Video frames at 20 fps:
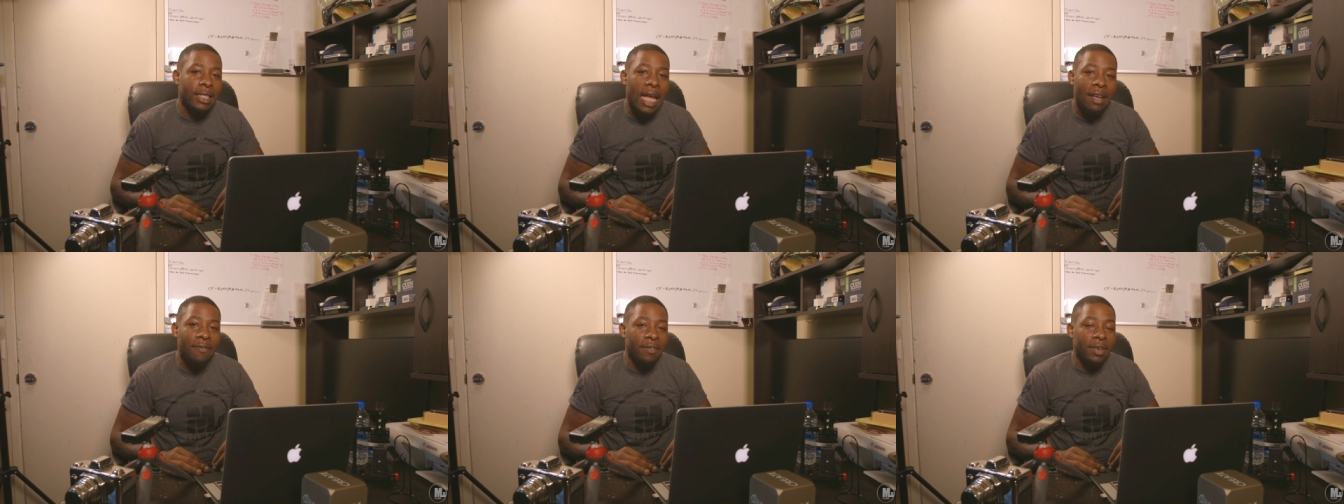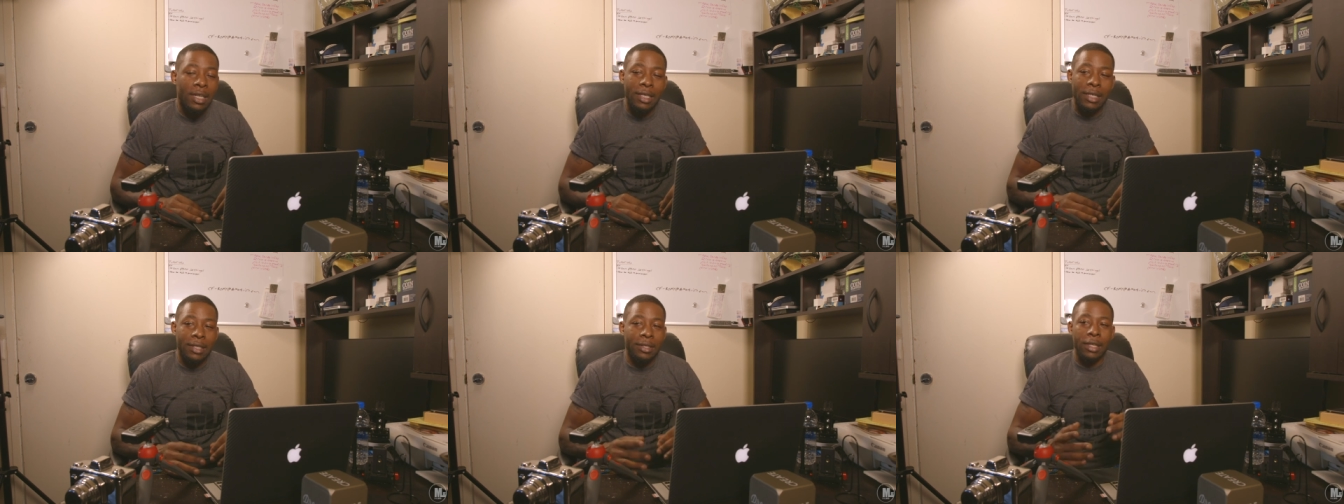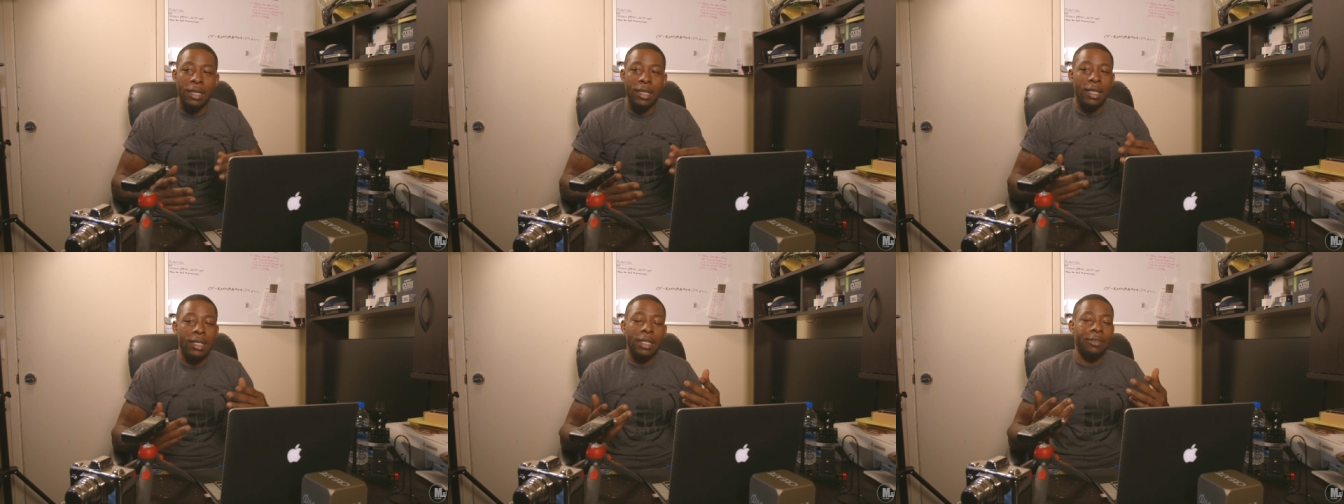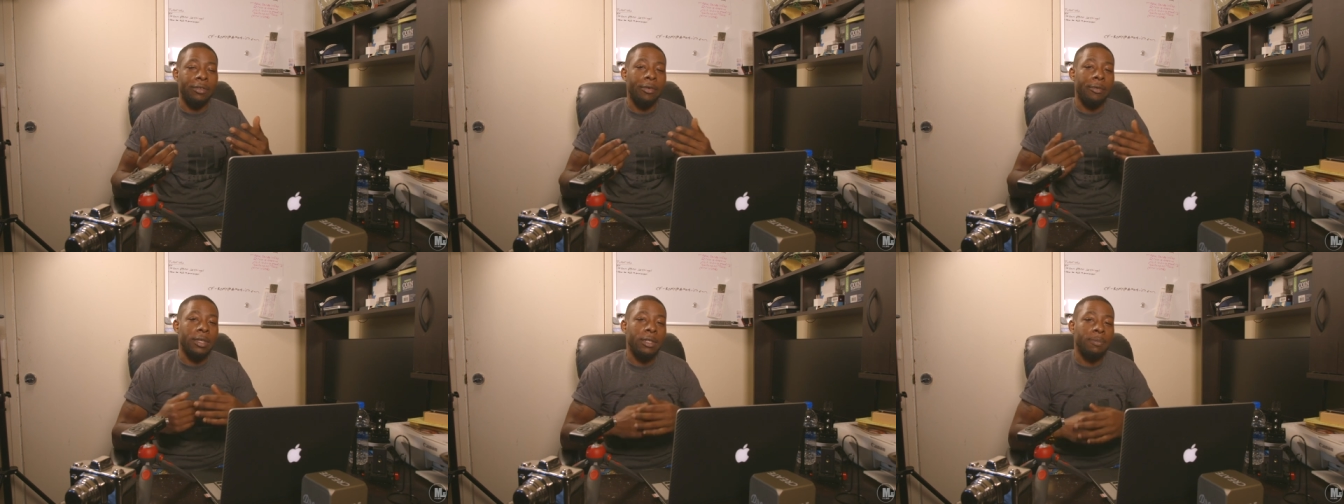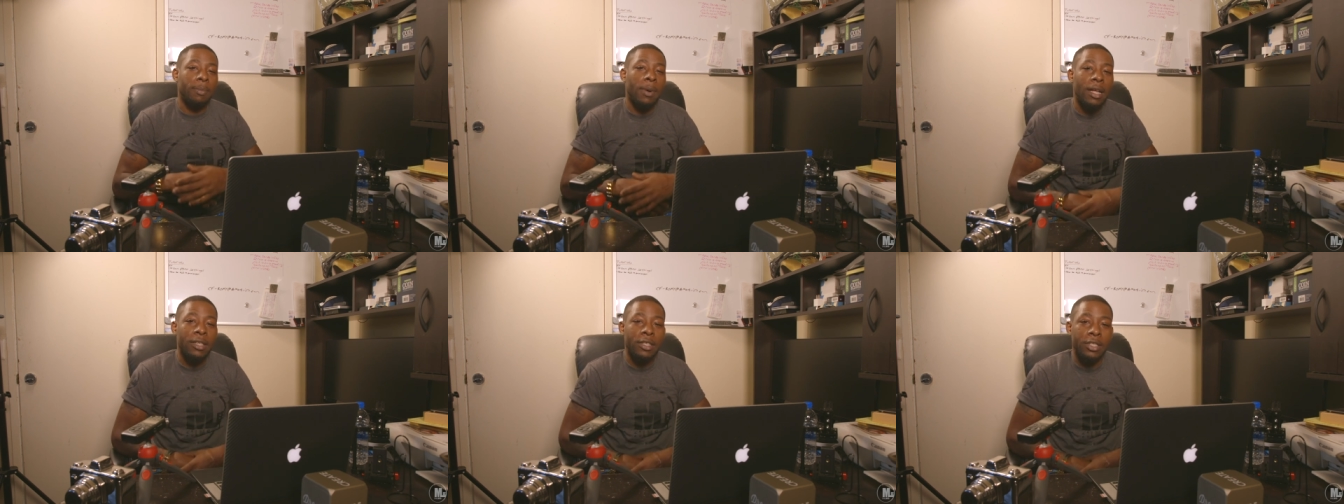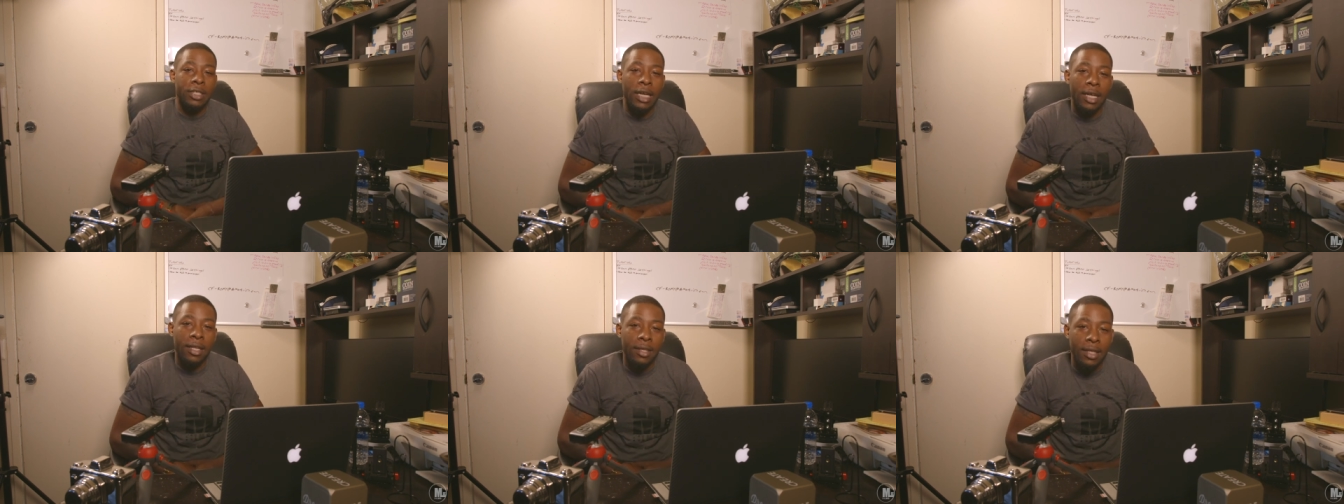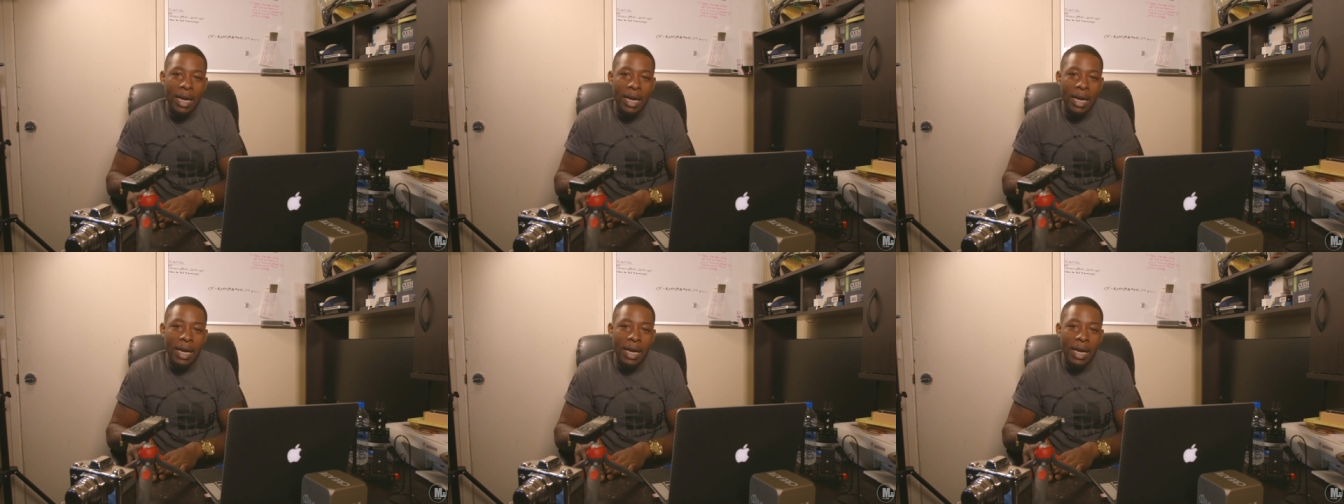I haven't looked, looked at the response yet.